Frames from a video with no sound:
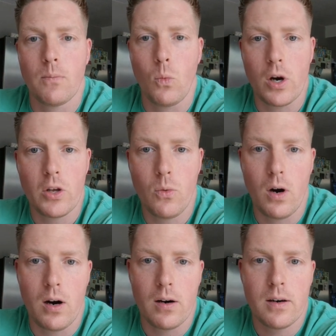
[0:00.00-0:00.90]
where you
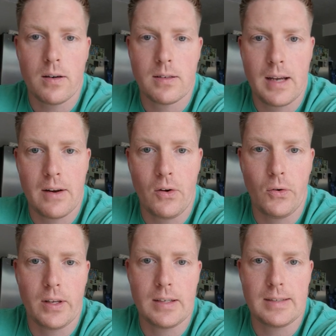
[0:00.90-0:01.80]
are, not
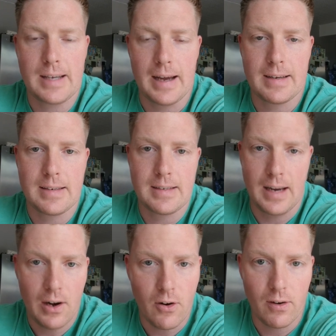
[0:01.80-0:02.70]
only
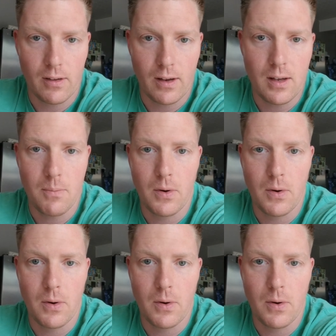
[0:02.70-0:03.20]
dietarily,